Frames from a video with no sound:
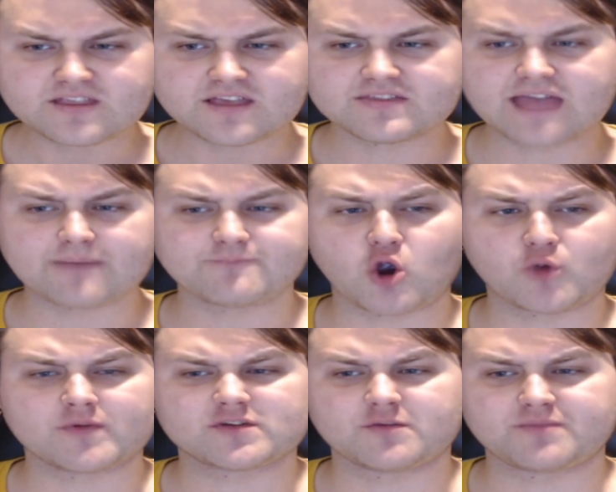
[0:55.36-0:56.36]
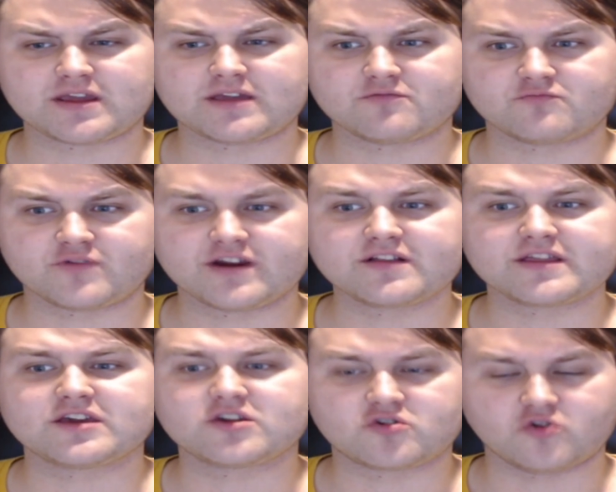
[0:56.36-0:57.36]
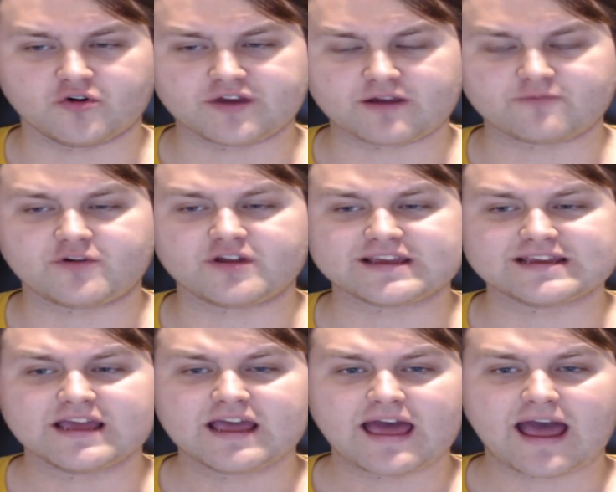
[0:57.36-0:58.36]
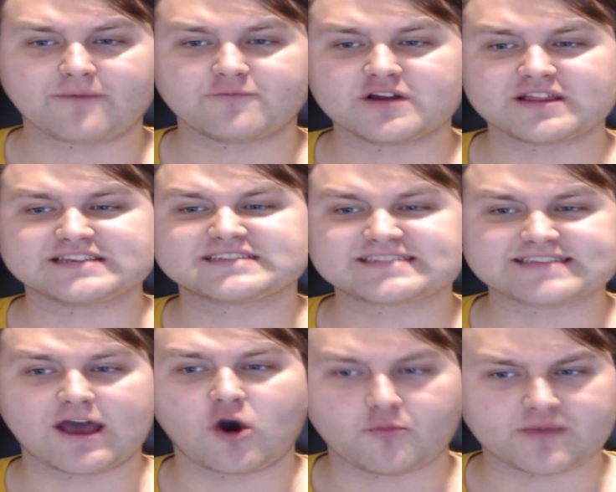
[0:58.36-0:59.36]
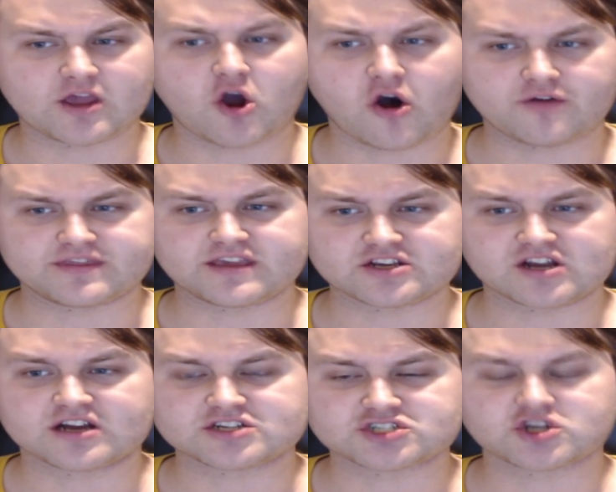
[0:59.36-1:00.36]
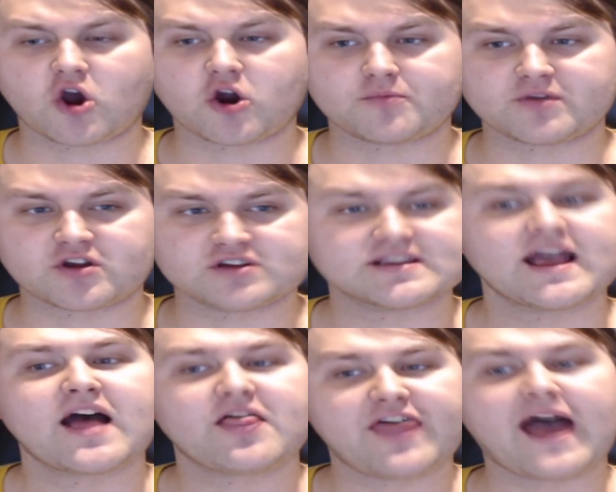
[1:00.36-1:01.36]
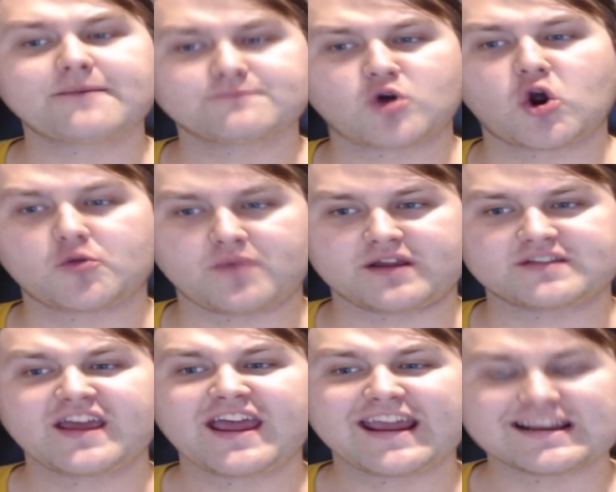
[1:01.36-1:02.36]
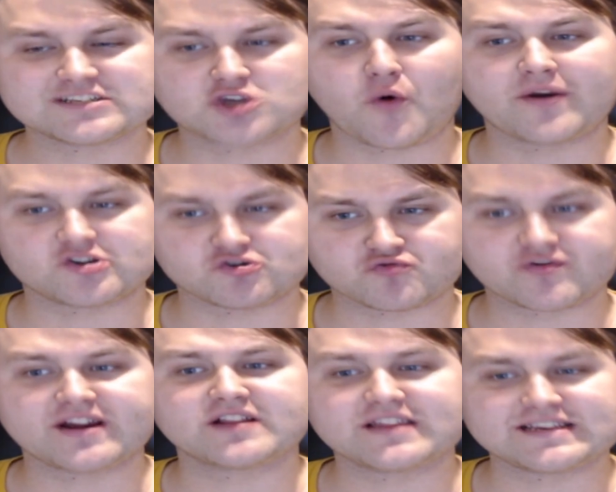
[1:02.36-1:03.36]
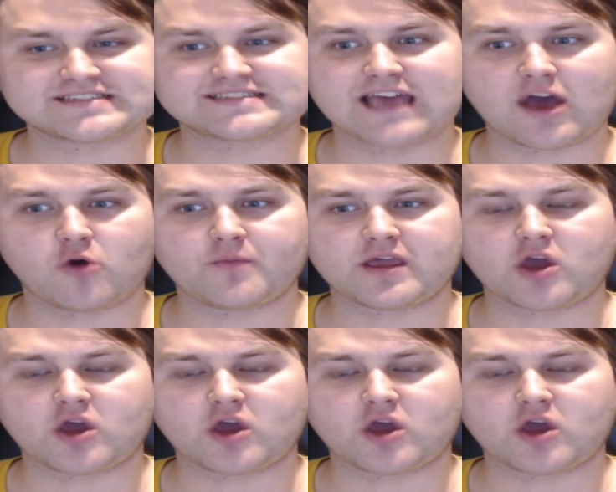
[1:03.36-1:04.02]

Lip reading: that moment to be really good and really really sell me on the show, because that moment is going to really sell me